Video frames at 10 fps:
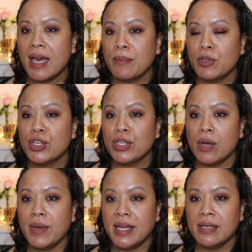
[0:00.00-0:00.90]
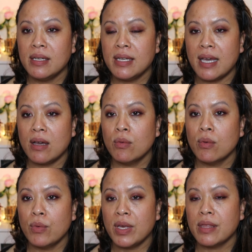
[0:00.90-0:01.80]
And I'm gonna go in now
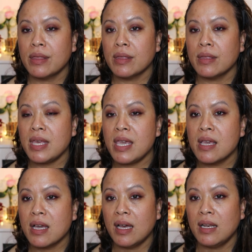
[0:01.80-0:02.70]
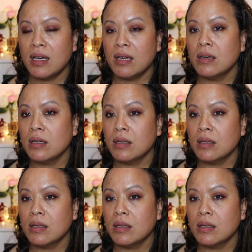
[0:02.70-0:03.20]
with the color